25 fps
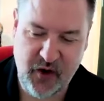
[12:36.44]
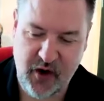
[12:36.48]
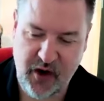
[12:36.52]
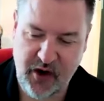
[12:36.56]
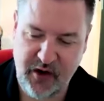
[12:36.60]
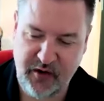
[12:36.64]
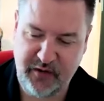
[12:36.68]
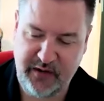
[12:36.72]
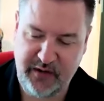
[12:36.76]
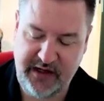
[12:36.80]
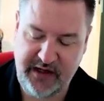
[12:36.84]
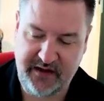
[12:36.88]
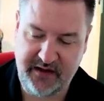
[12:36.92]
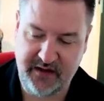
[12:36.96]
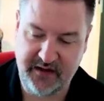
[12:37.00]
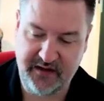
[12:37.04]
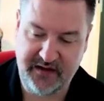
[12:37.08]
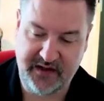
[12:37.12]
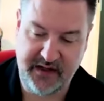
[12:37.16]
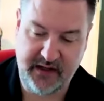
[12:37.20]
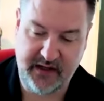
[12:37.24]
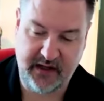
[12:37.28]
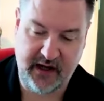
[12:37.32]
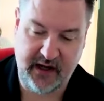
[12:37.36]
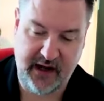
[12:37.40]
Not only does
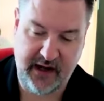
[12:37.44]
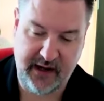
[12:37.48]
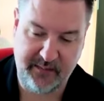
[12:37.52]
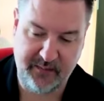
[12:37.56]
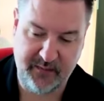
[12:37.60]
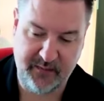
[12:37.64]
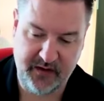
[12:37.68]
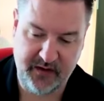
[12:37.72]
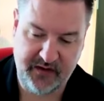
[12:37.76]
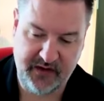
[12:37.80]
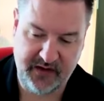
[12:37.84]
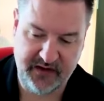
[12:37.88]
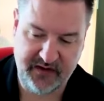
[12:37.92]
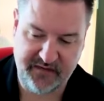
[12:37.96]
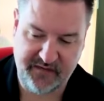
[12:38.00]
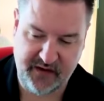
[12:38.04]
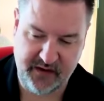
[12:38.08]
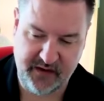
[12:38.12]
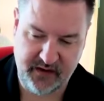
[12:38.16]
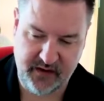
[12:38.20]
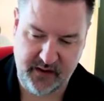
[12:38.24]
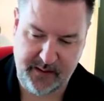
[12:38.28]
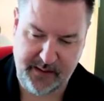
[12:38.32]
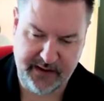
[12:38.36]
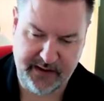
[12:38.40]
he claim that there's
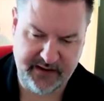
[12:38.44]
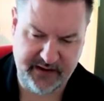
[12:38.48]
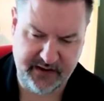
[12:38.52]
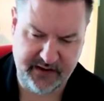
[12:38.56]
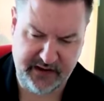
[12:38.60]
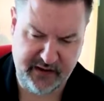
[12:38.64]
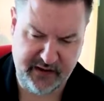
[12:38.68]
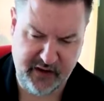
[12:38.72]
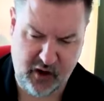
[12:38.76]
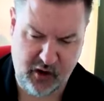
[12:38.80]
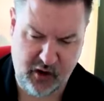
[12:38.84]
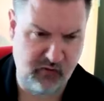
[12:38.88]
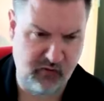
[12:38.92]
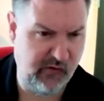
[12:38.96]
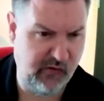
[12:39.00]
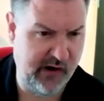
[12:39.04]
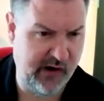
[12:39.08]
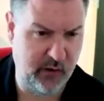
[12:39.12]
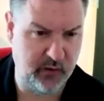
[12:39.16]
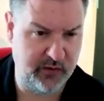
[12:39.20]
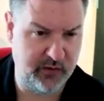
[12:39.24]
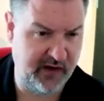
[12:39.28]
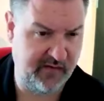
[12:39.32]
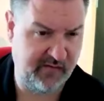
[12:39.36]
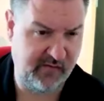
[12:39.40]
fundamentally no
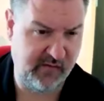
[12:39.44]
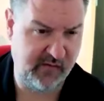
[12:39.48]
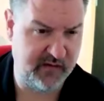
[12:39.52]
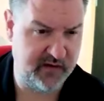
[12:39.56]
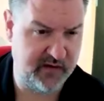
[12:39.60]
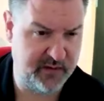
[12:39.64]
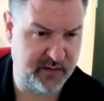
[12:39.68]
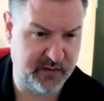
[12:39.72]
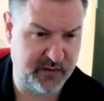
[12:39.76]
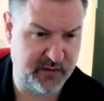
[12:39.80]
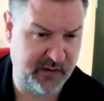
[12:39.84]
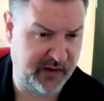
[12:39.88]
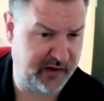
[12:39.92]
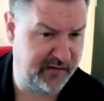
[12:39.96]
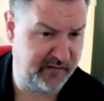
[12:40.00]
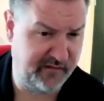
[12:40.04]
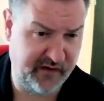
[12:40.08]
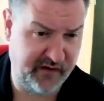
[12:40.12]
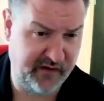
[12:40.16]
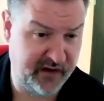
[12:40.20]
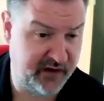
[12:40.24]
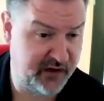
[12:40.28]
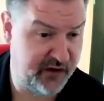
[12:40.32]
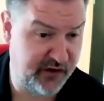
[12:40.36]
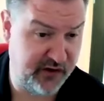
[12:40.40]
real difference between
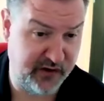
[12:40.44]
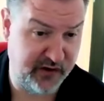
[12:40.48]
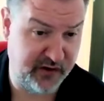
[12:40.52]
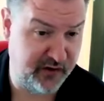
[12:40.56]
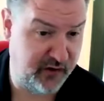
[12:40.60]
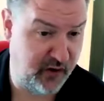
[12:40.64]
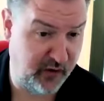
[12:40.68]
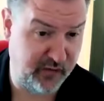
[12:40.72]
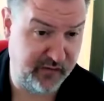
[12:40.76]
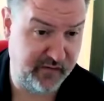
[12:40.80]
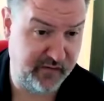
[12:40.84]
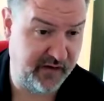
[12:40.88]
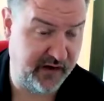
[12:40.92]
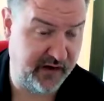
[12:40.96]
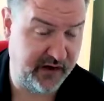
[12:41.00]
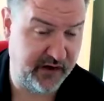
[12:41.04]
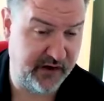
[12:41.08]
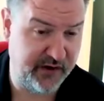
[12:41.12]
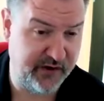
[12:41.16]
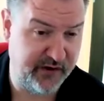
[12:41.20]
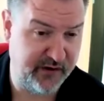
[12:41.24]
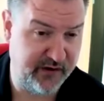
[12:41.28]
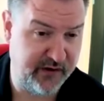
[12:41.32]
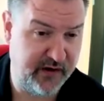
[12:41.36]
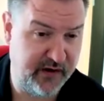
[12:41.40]
fiction and
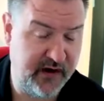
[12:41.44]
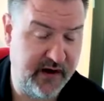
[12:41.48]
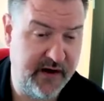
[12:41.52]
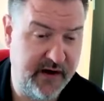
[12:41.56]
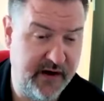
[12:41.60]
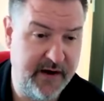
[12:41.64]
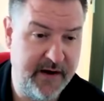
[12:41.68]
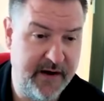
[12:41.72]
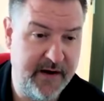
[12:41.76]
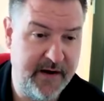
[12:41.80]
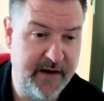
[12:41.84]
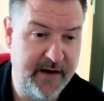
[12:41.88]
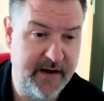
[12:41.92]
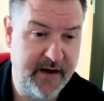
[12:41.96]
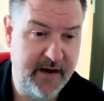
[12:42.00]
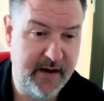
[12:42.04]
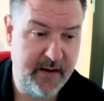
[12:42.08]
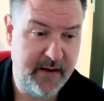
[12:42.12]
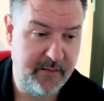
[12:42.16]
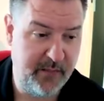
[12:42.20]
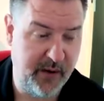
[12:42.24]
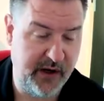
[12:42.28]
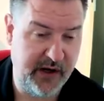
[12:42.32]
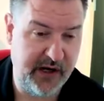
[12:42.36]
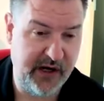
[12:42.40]
nonfiction,
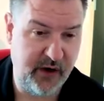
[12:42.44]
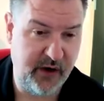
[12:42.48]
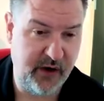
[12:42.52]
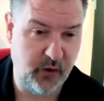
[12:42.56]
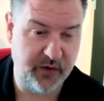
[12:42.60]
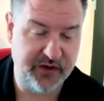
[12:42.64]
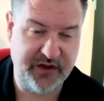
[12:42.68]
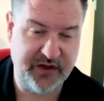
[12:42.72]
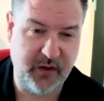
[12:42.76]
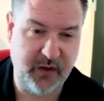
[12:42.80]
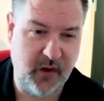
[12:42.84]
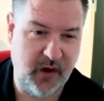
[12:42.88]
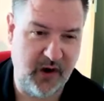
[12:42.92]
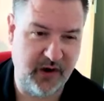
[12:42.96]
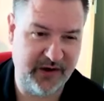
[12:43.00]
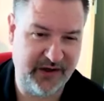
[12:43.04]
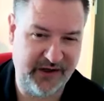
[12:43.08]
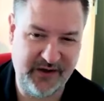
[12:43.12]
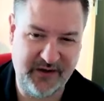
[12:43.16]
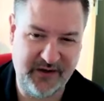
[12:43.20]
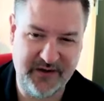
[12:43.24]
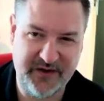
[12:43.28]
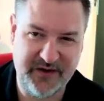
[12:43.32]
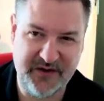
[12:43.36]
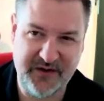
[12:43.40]
but he also
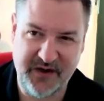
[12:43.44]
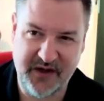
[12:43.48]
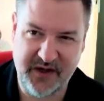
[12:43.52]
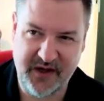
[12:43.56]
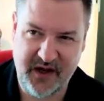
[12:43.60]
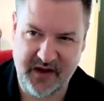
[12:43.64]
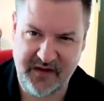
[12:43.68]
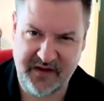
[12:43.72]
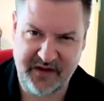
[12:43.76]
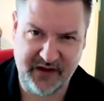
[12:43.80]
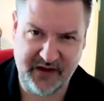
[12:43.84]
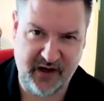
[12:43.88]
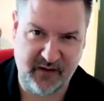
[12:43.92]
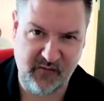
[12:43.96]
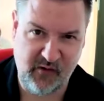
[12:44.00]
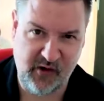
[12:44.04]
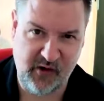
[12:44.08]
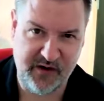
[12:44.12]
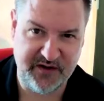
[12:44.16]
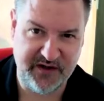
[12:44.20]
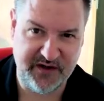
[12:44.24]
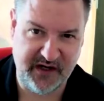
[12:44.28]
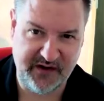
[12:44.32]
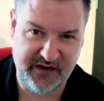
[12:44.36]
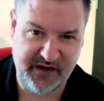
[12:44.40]
argues that I think I'm right
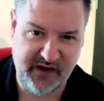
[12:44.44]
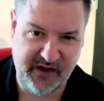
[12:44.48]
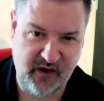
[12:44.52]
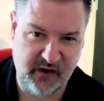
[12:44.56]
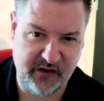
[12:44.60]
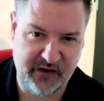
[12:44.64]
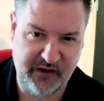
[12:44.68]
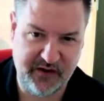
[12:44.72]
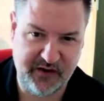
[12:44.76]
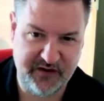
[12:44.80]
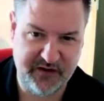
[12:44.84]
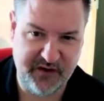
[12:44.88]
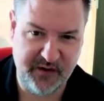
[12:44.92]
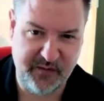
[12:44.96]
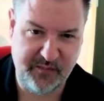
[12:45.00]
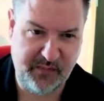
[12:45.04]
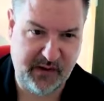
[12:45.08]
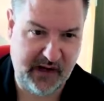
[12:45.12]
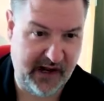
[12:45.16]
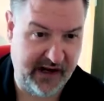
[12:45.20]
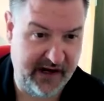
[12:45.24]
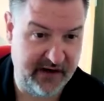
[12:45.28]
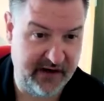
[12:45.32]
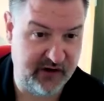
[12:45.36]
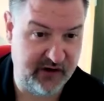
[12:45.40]
in saying he argues that
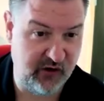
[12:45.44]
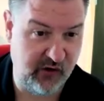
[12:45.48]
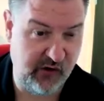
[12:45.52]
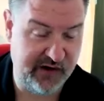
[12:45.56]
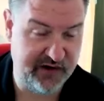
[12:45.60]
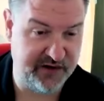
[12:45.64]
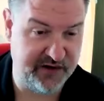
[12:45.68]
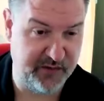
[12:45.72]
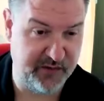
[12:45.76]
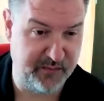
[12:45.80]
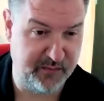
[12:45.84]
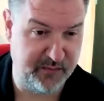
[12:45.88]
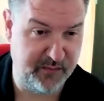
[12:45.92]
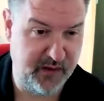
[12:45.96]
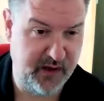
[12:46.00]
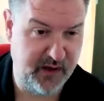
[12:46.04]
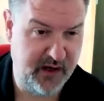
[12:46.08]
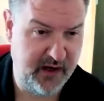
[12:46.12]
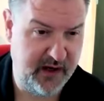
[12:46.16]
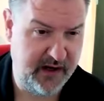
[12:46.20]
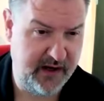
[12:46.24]
plagiarism